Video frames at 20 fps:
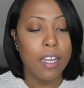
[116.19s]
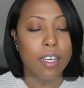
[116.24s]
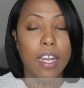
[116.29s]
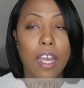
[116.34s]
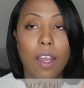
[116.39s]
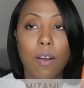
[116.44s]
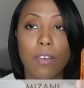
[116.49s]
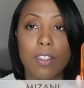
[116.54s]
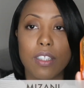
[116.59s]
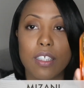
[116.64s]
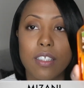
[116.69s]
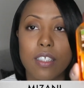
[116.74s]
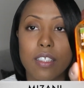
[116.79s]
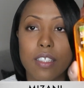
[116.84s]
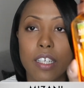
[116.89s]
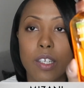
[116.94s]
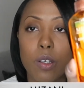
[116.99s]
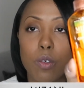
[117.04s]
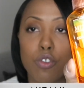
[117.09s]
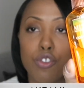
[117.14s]
Now, this
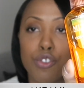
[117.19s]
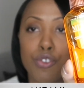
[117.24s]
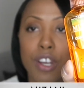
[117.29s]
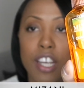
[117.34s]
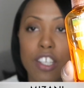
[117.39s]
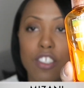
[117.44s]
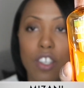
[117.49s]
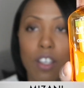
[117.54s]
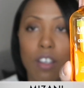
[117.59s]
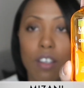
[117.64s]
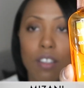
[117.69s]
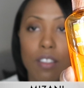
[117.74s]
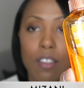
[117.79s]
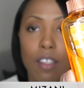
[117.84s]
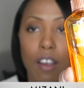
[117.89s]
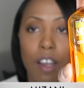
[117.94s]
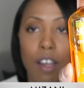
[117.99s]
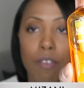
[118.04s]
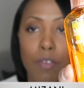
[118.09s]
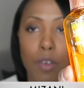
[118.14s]
is a little treasure
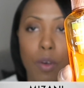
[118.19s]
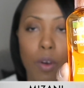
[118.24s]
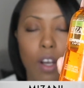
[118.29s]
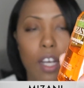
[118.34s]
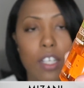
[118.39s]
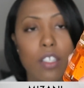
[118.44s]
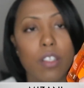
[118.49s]
that I've got.